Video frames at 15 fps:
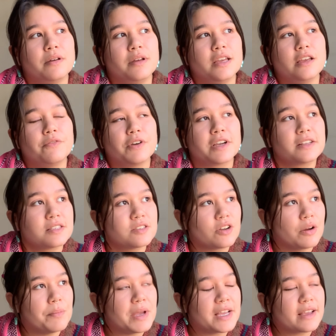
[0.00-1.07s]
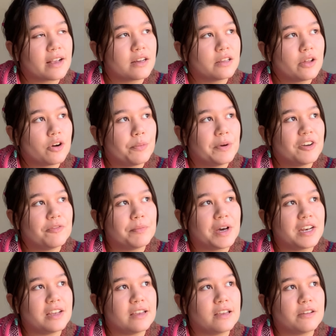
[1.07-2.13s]
if I can start making a little bit of
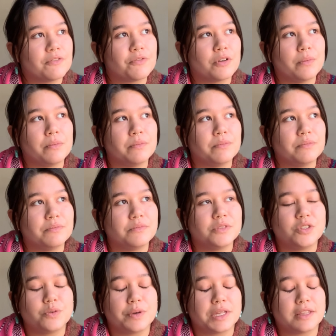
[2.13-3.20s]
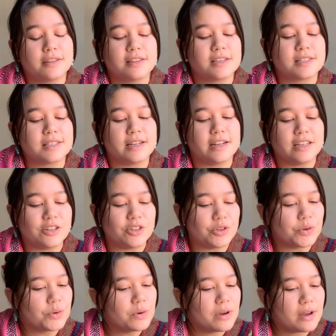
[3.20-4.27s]
money from doing the things that I
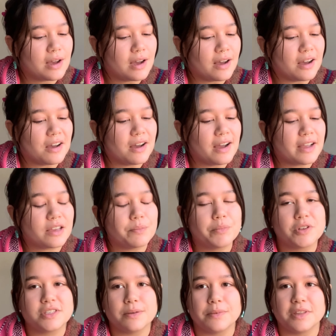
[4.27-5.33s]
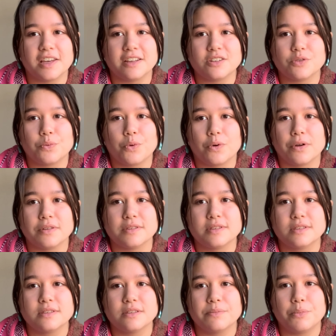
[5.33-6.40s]
do, uh, I can put some of that
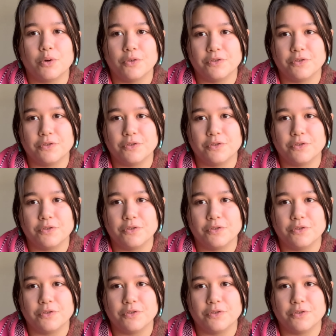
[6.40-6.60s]
towards pole